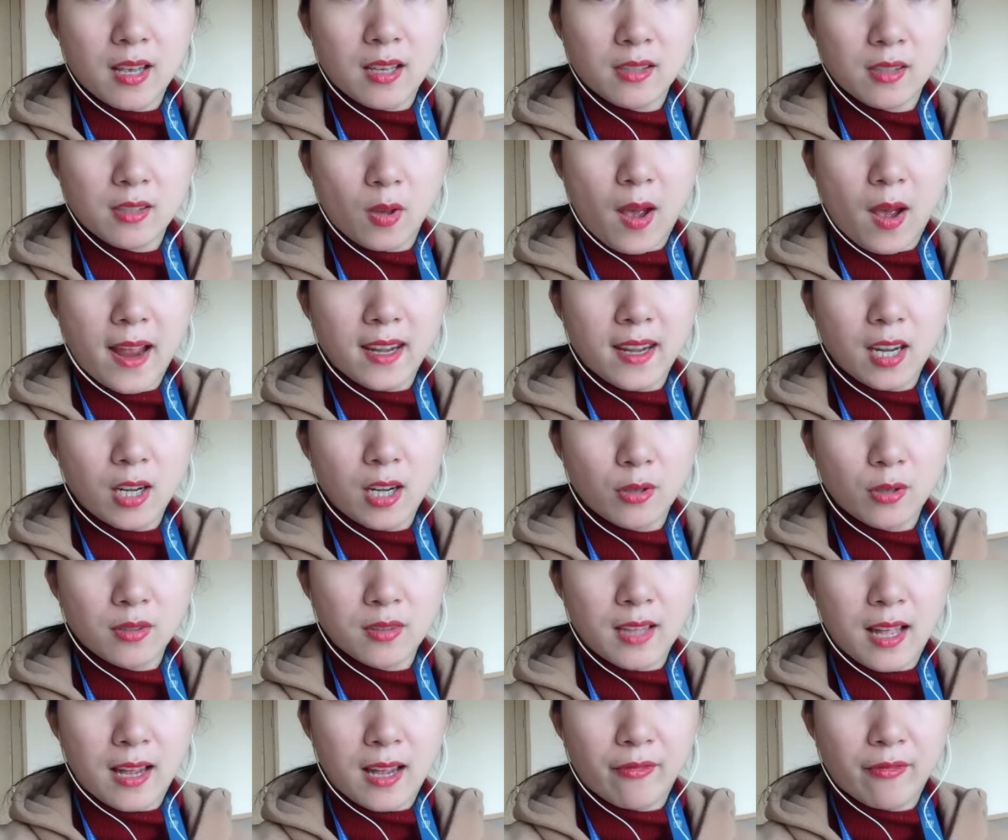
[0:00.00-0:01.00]
So I need to
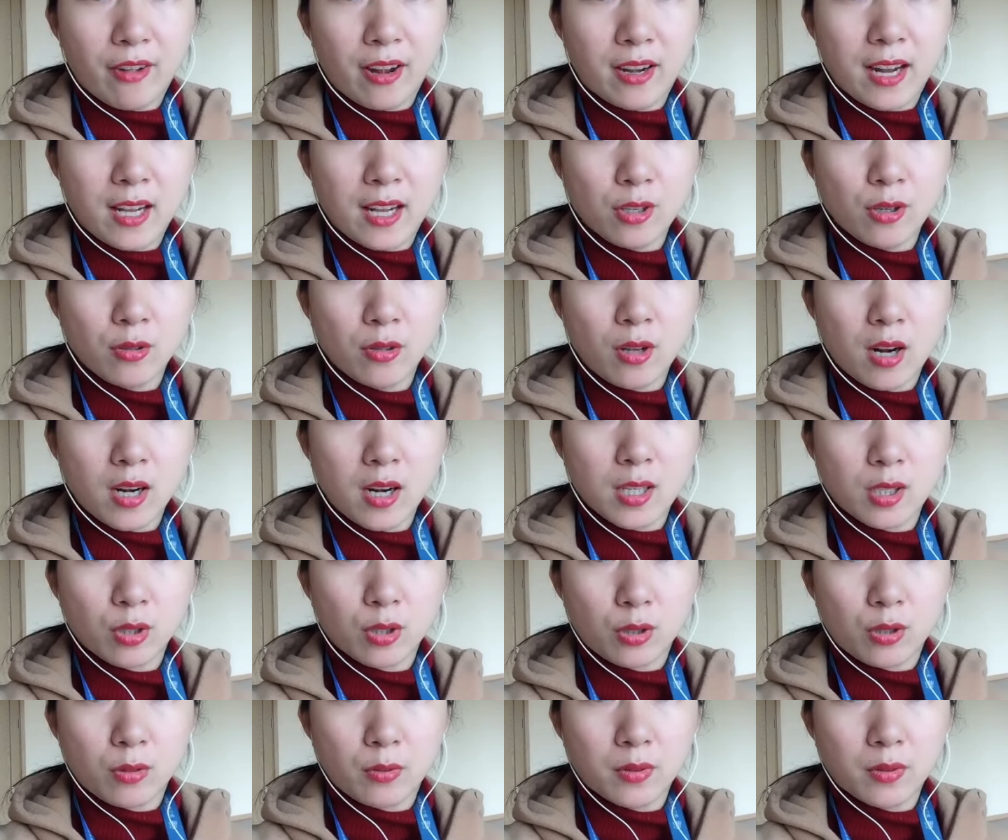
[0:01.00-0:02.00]
start financial
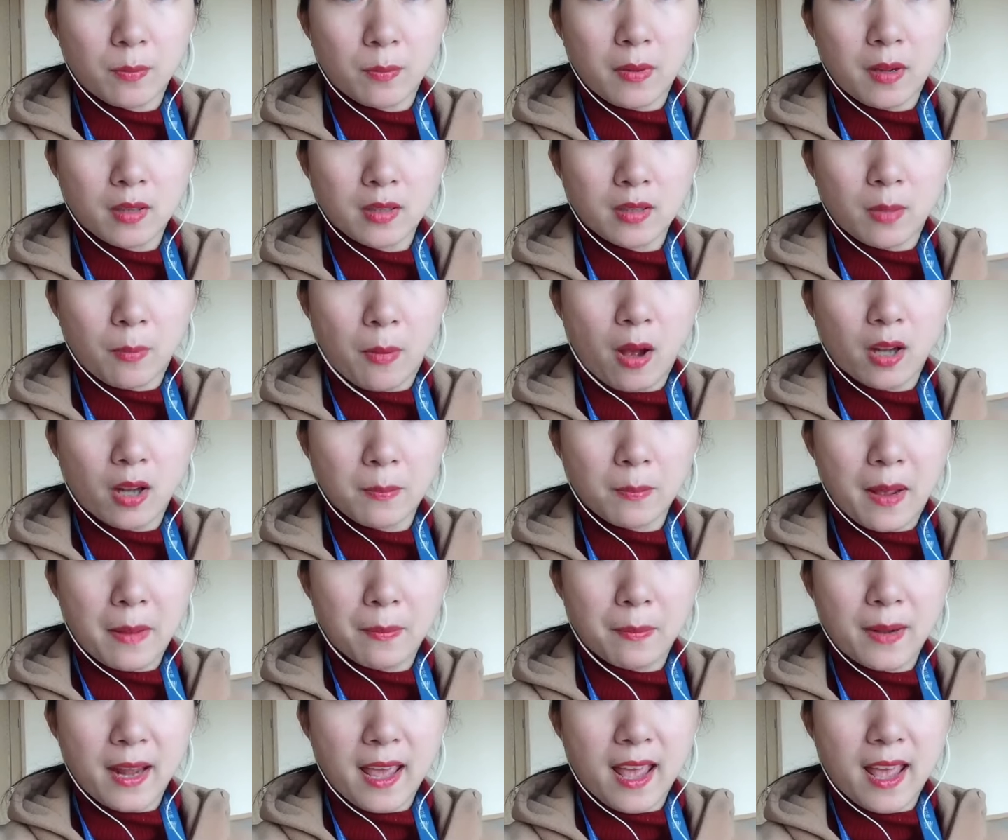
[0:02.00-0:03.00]
knowledge to support
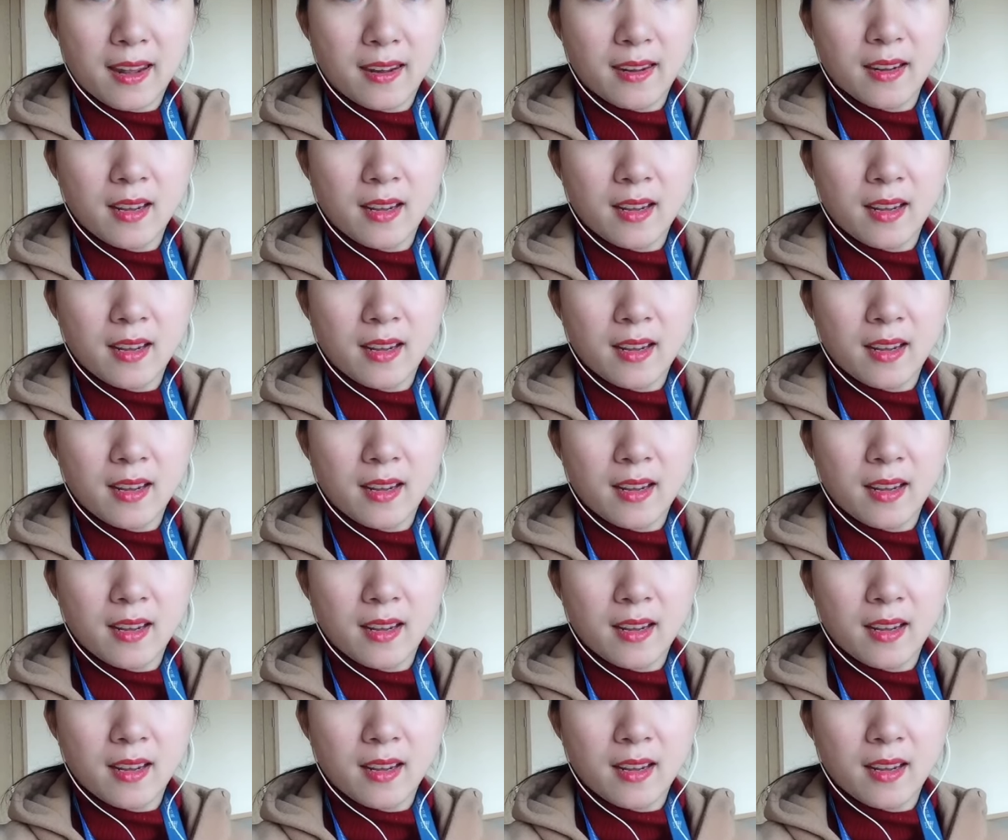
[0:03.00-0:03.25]
my plan.